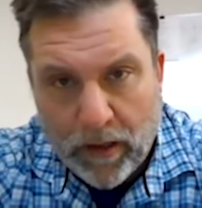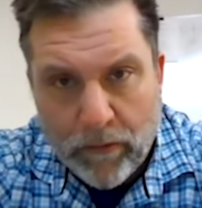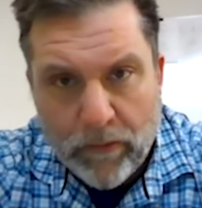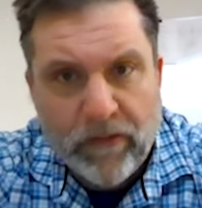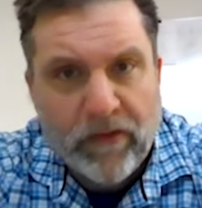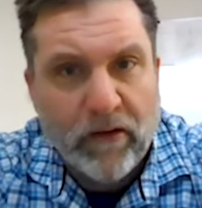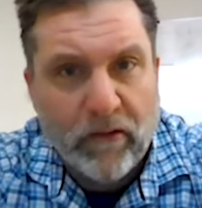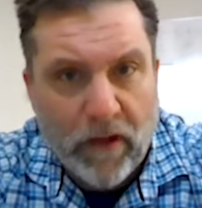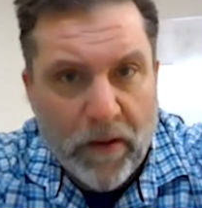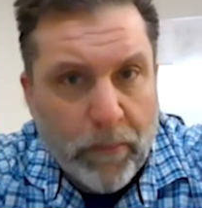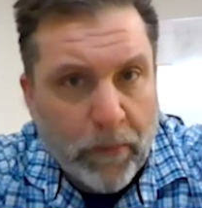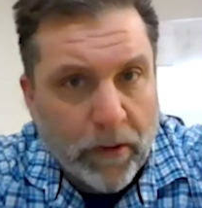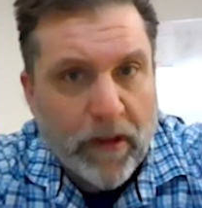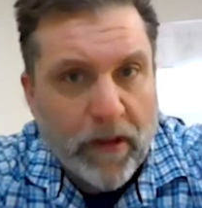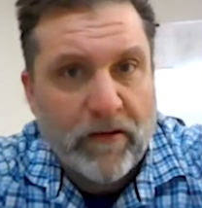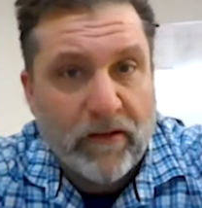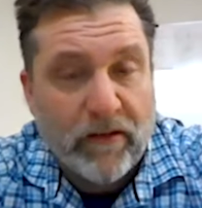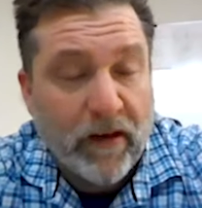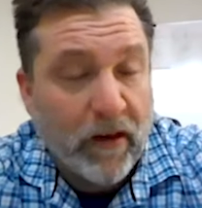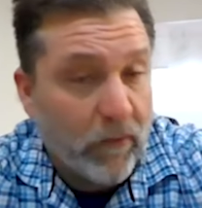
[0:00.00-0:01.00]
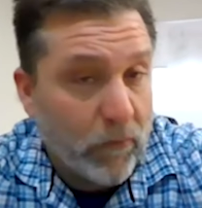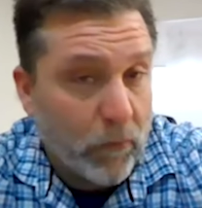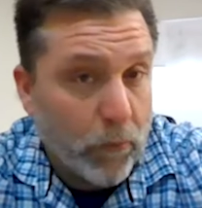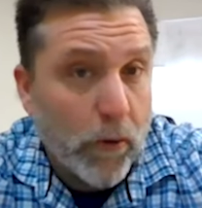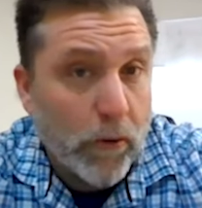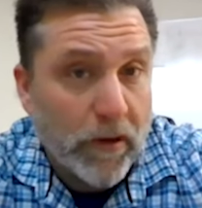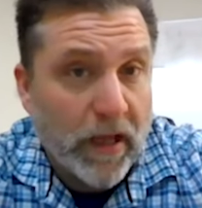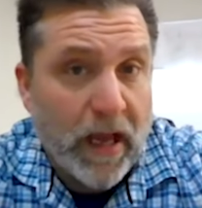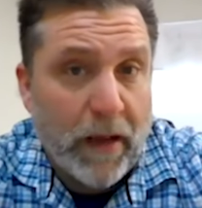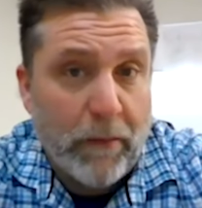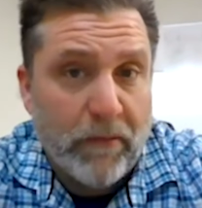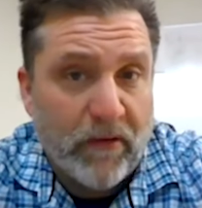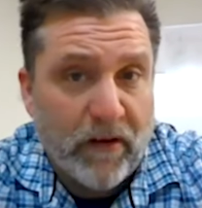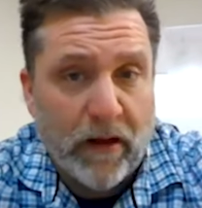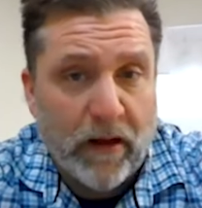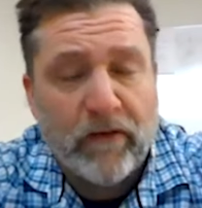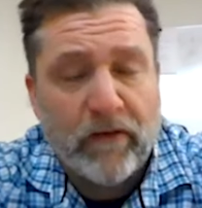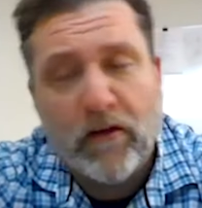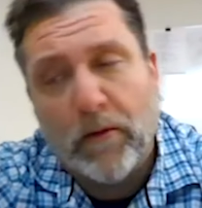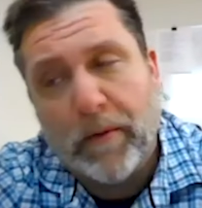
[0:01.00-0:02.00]
UCLA plays six road games
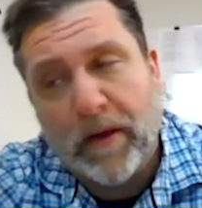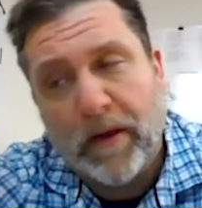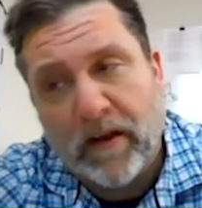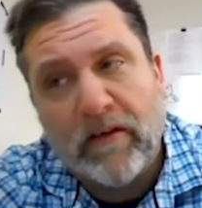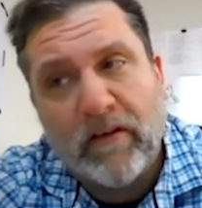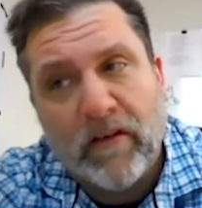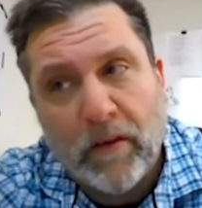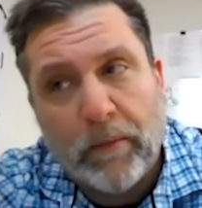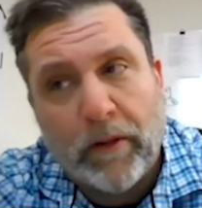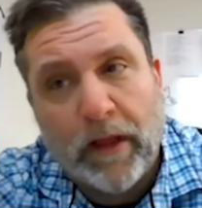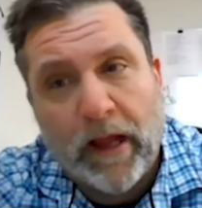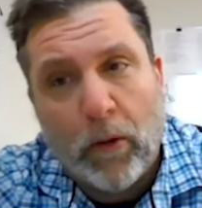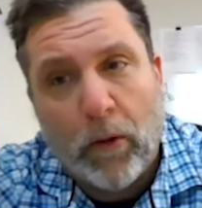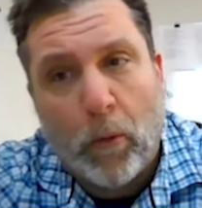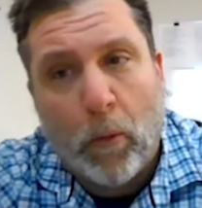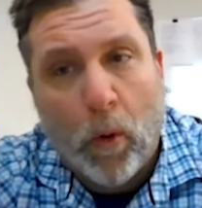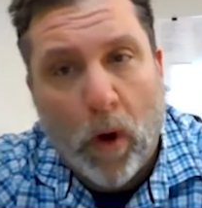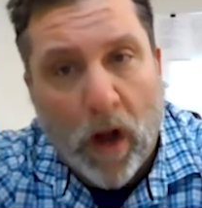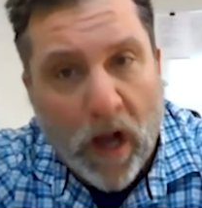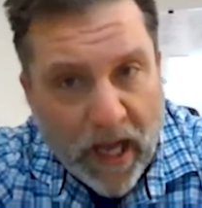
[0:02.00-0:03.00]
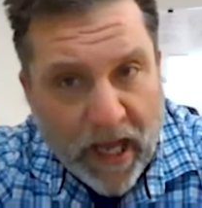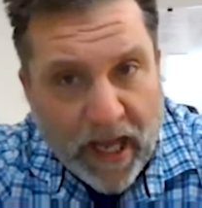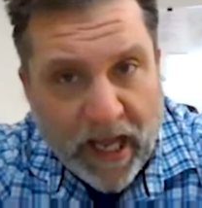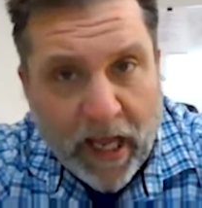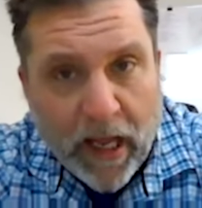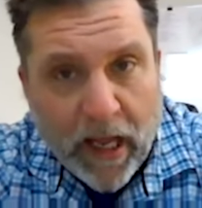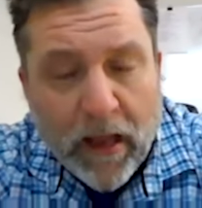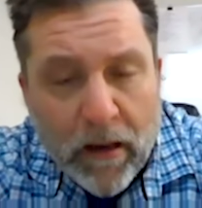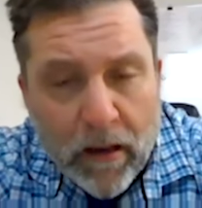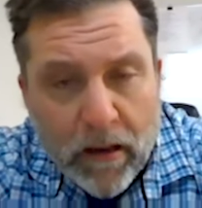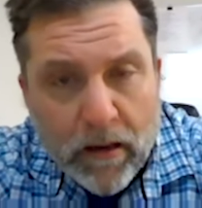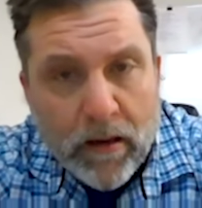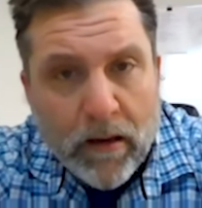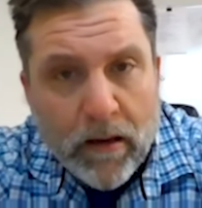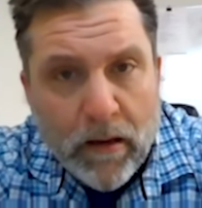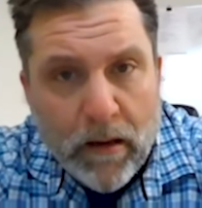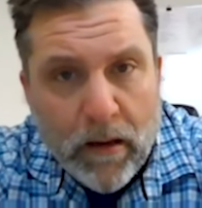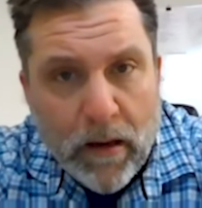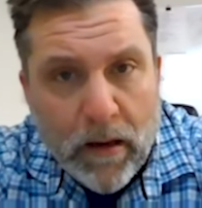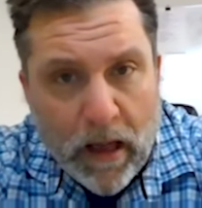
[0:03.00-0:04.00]
next year because they play Hawaii
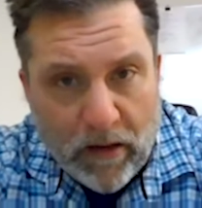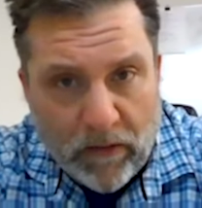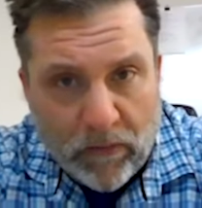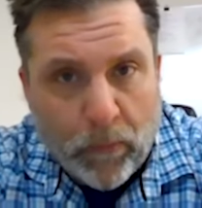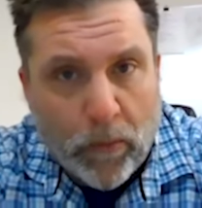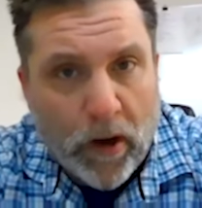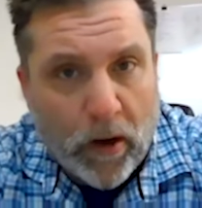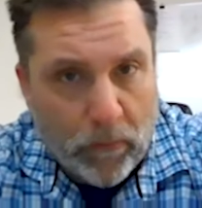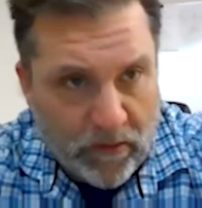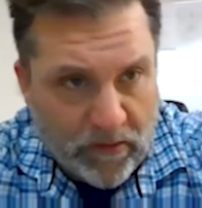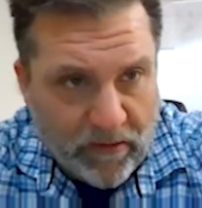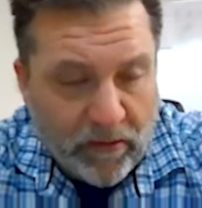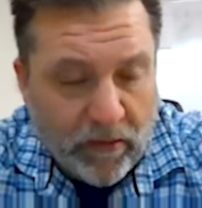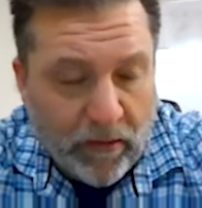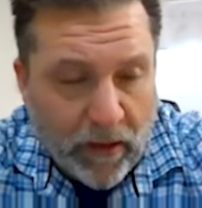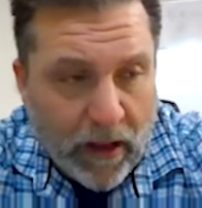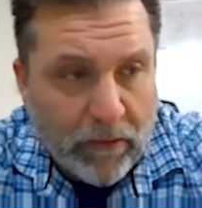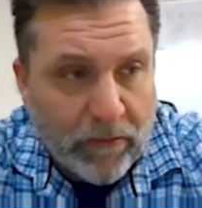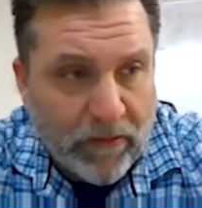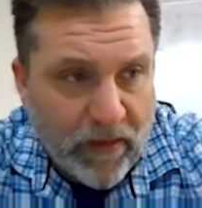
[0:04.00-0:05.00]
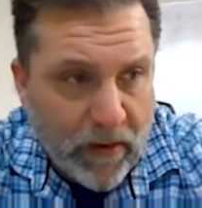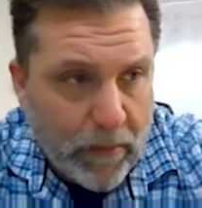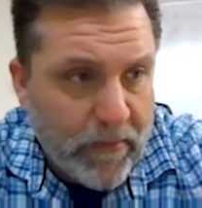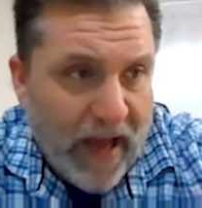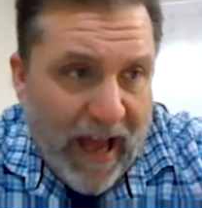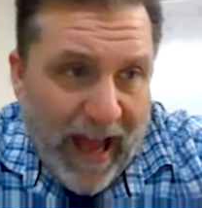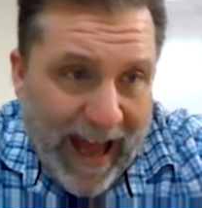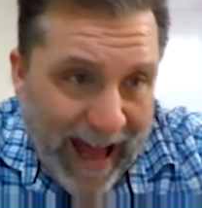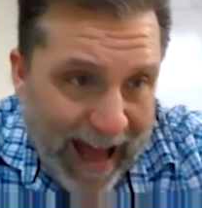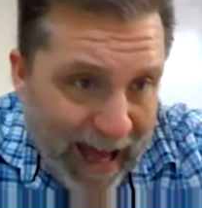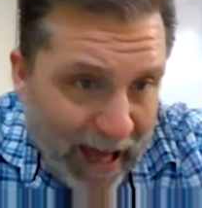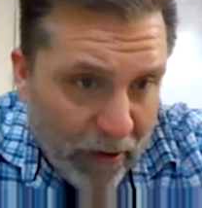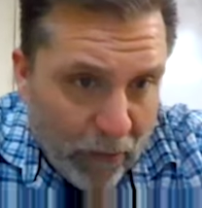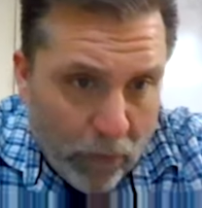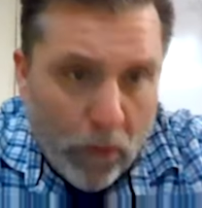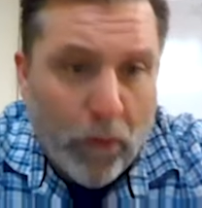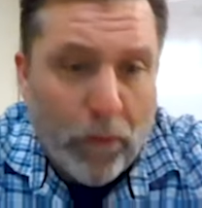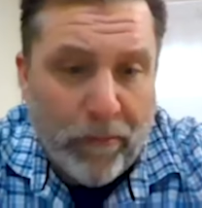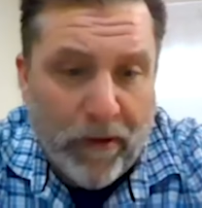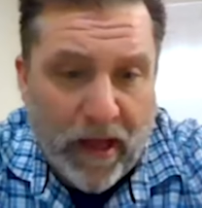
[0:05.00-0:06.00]
as well, which allows them to add a
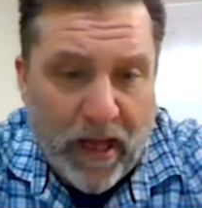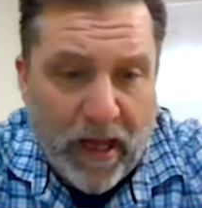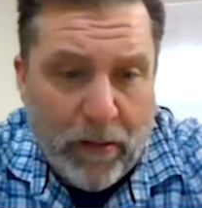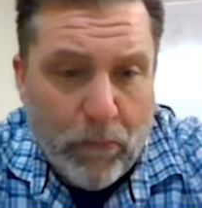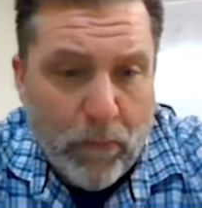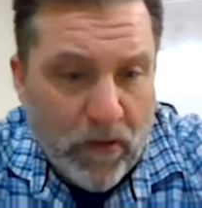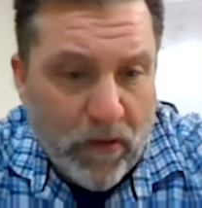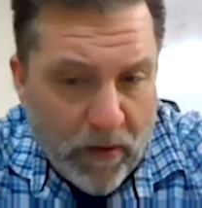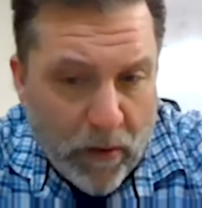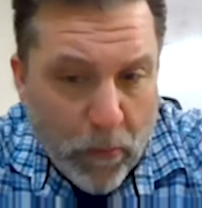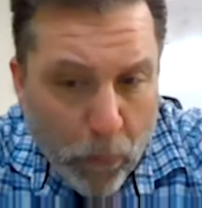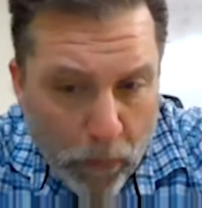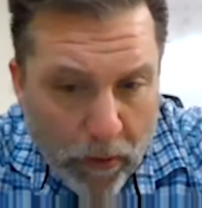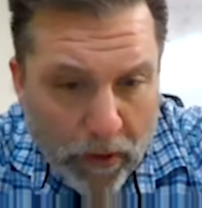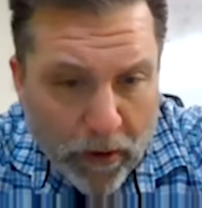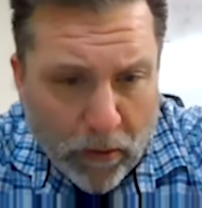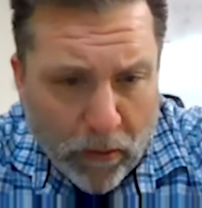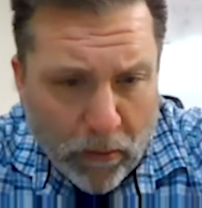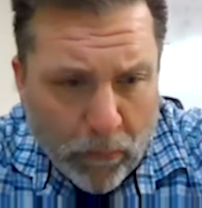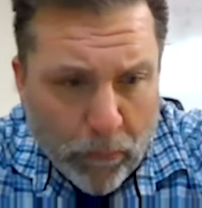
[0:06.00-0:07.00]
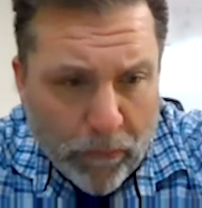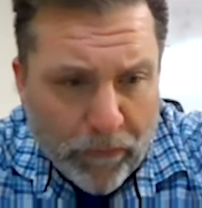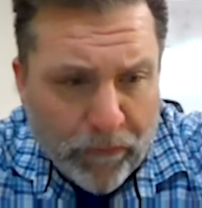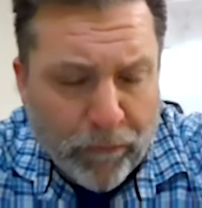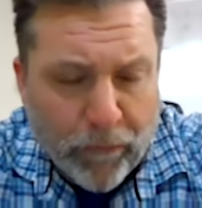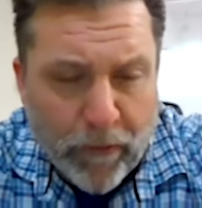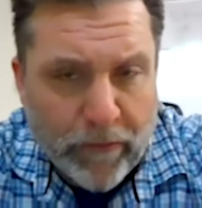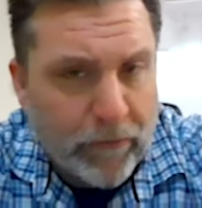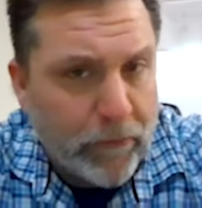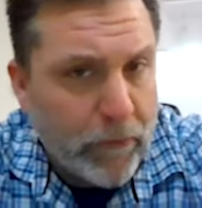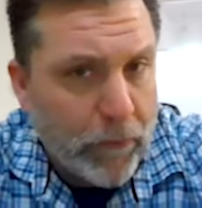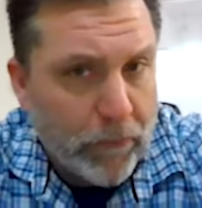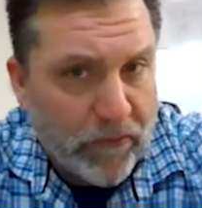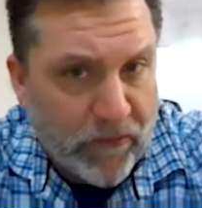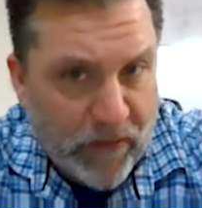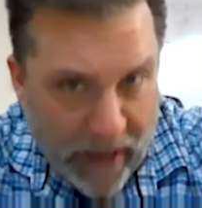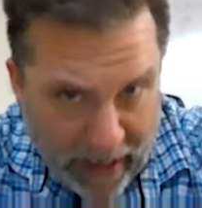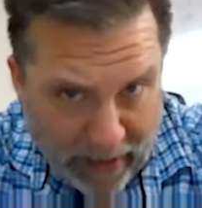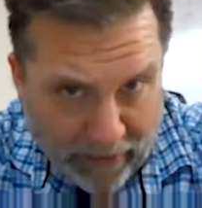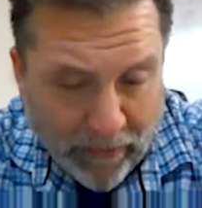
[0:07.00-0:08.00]
home game, and they will with Fresno
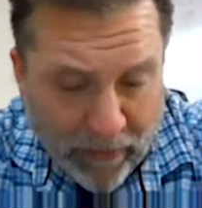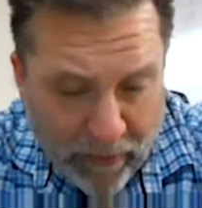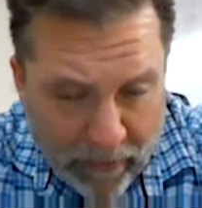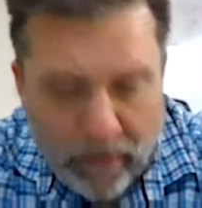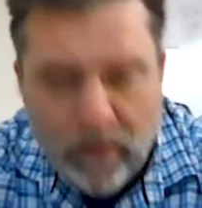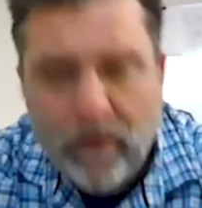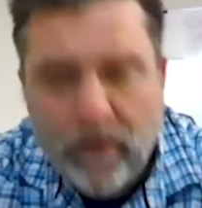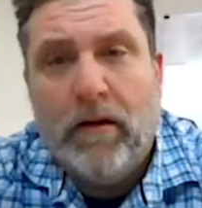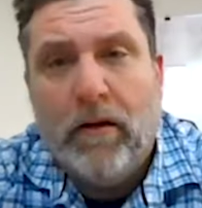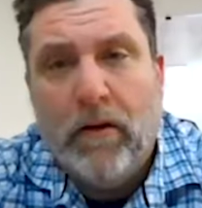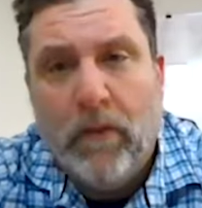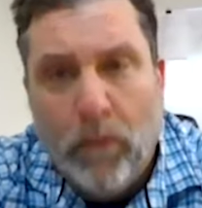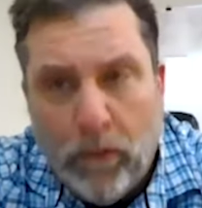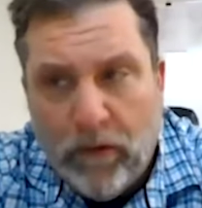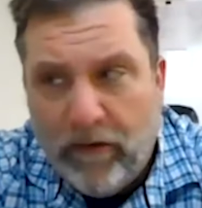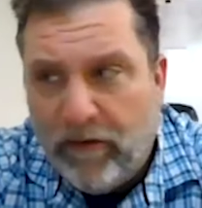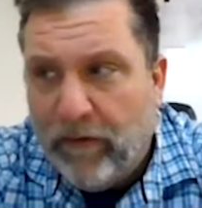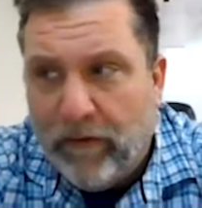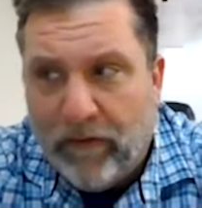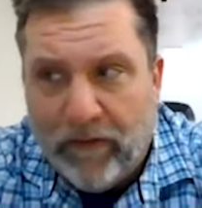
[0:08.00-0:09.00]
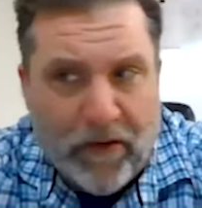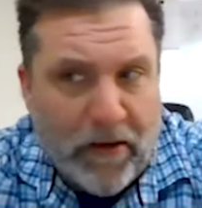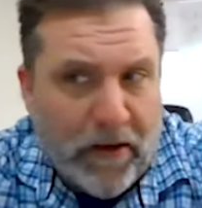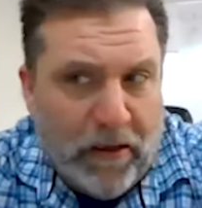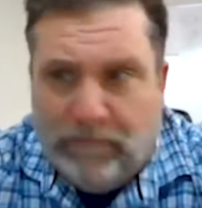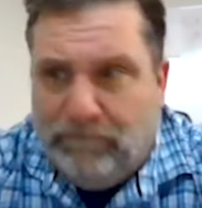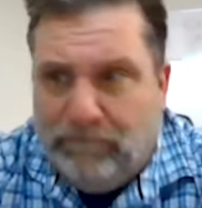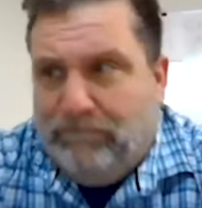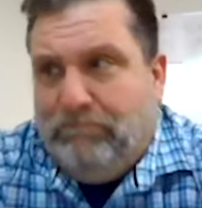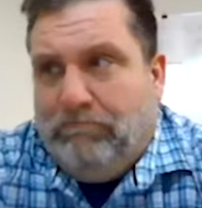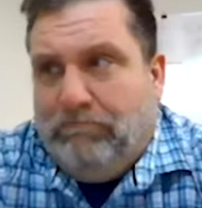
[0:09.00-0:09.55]
State, which is a